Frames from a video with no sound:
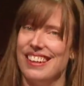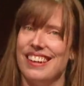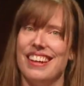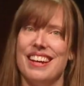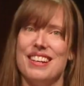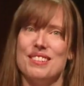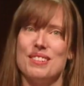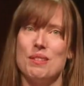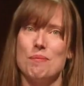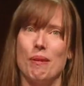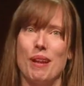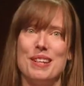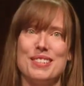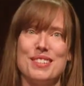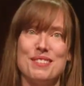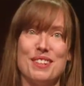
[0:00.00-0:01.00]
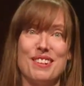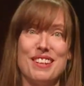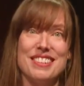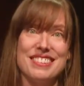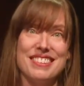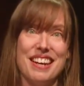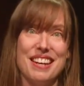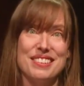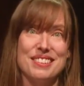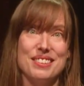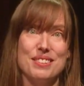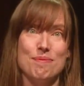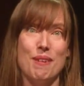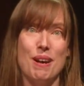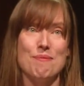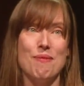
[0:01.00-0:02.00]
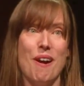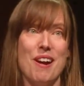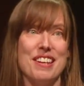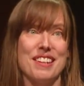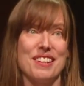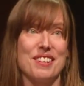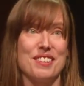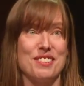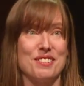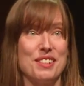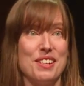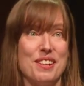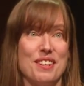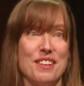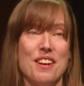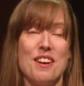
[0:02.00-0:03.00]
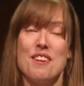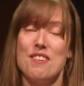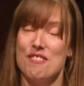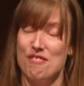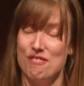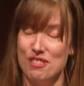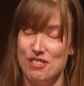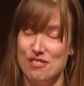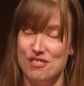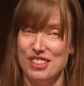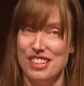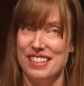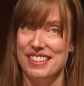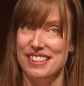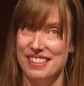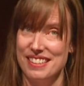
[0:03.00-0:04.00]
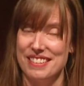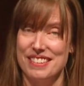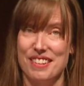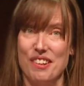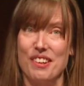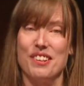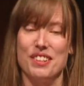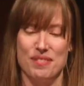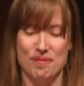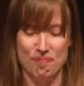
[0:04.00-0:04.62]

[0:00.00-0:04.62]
as the place where I started my mining career 15 years ago.